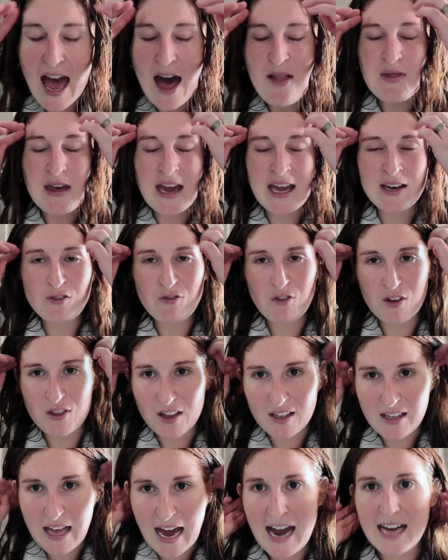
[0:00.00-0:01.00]
And then for
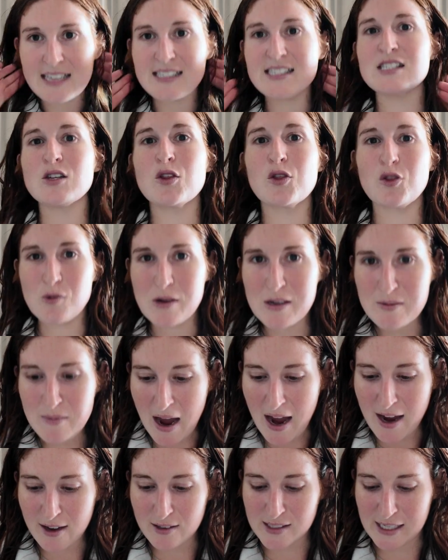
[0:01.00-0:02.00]
the last 3
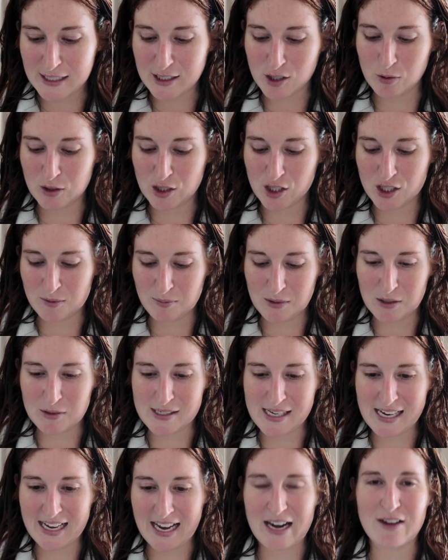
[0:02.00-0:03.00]
miles I switched to
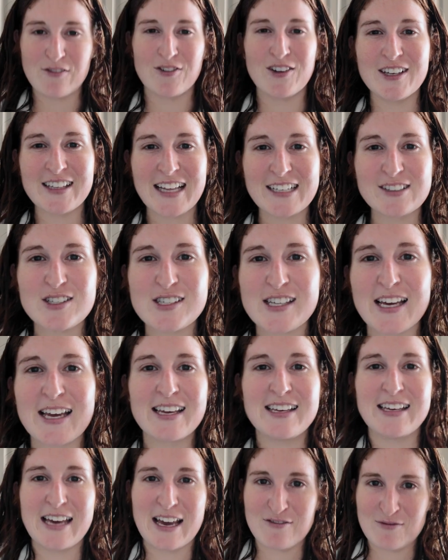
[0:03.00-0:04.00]
music, and I feel like that just
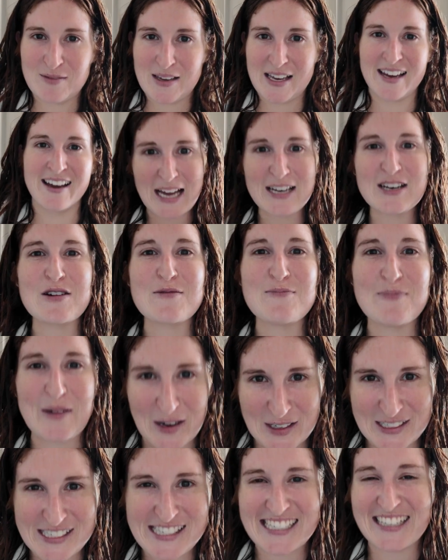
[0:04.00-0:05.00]
like gave me a new
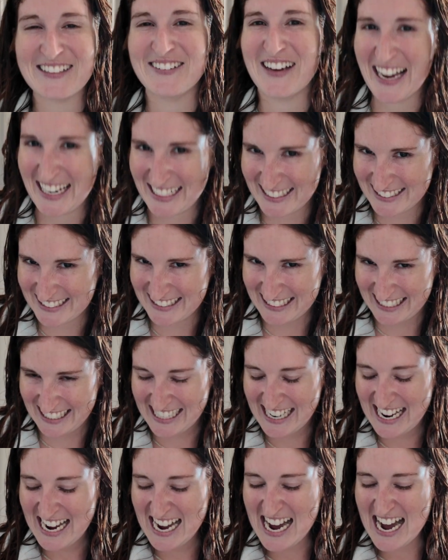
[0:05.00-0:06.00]
burst of energy
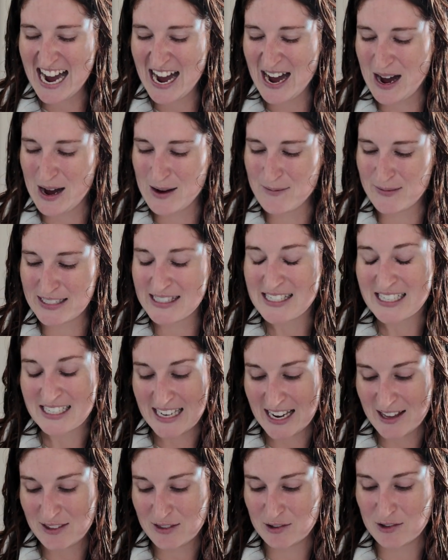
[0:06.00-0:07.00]
to
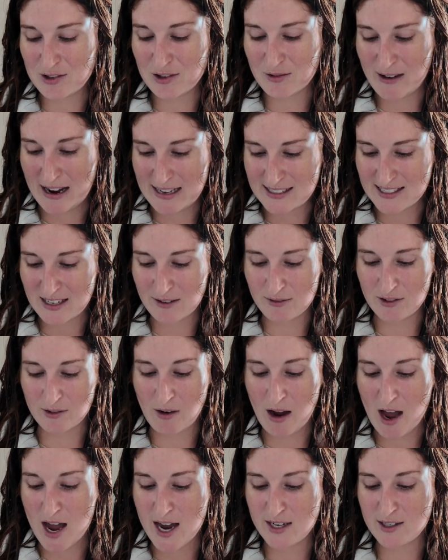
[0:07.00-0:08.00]
get through the rest of the
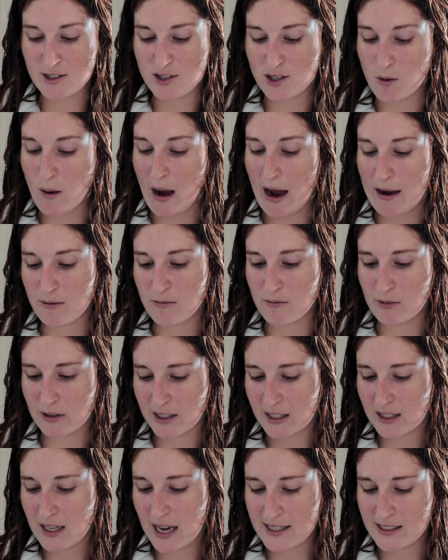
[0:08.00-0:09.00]
run. So I
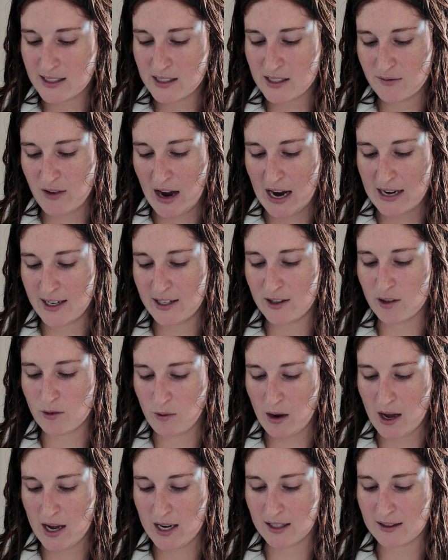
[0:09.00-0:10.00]
really liked dividing the
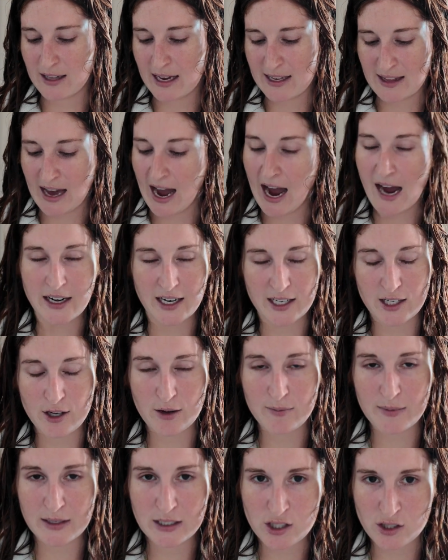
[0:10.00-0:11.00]
run like that, and I know
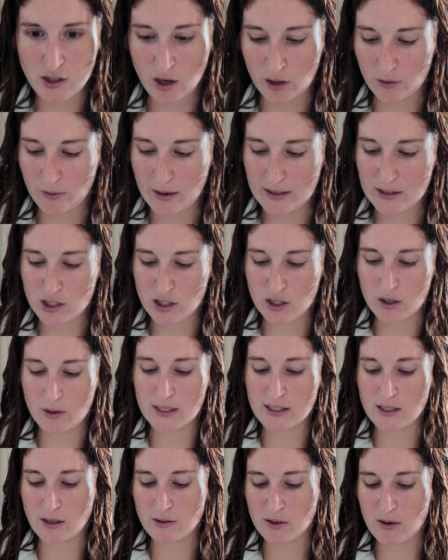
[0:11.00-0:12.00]
I mentioned on the run too,
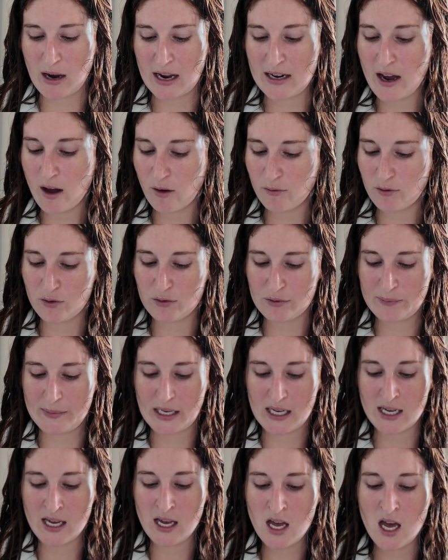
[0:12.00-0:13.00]
it's also kind of helpful for
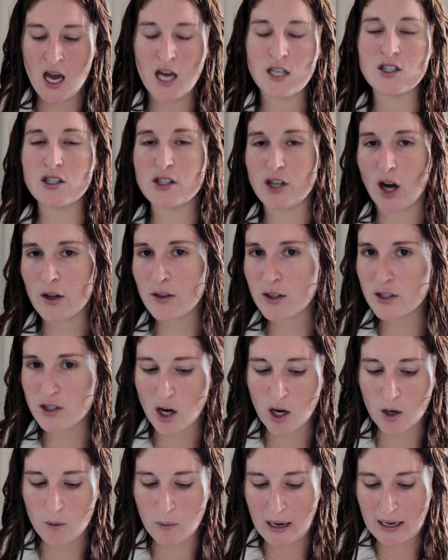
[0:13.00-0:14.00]
me to start in the
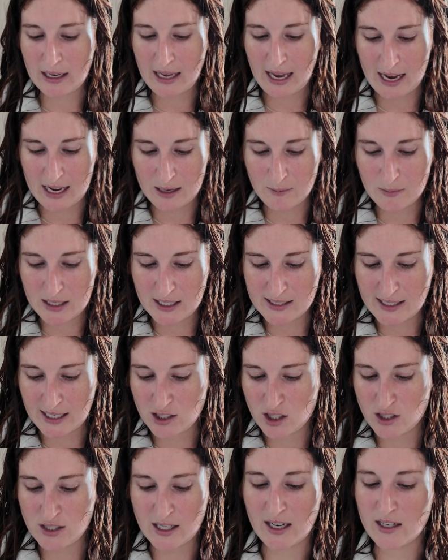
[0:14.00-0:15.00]
dark when I can, because that's
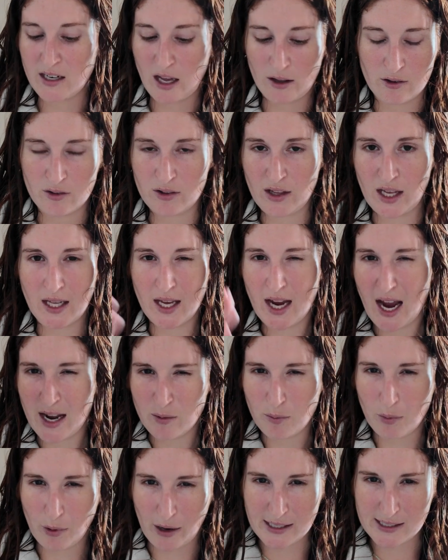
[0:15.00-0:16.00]
just like another thing that kind
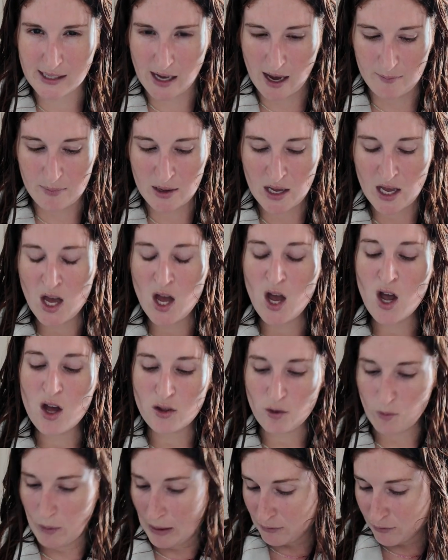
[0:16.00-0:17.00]
of breaks up
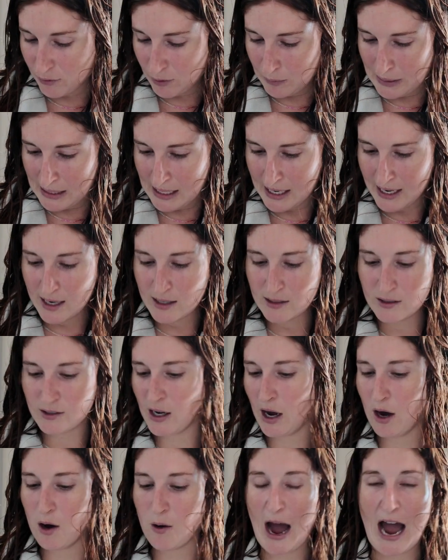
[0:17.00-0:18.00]
the run for me.
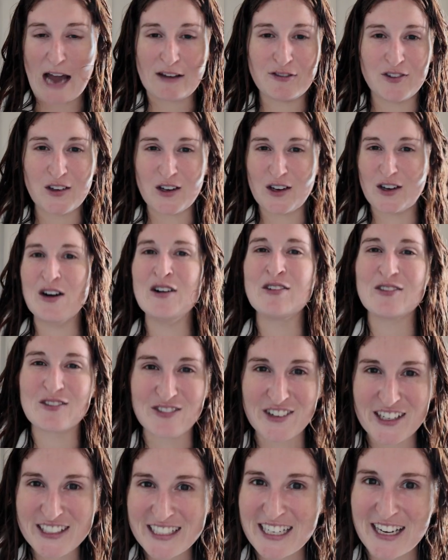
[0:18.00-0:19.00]
So I feel
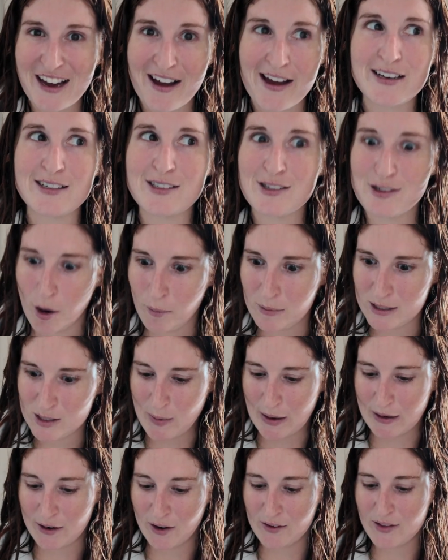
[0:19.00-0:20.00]
really good, so much
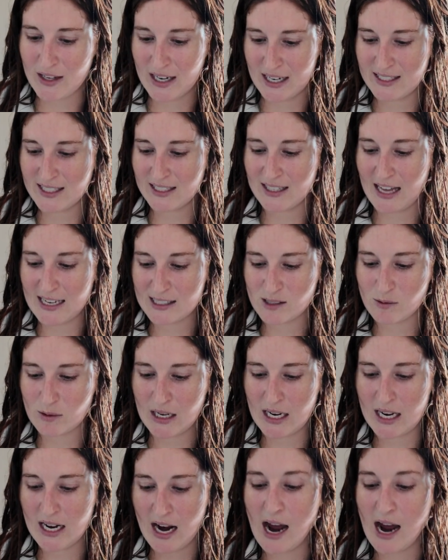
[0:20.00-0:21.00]
better than I did last weekend.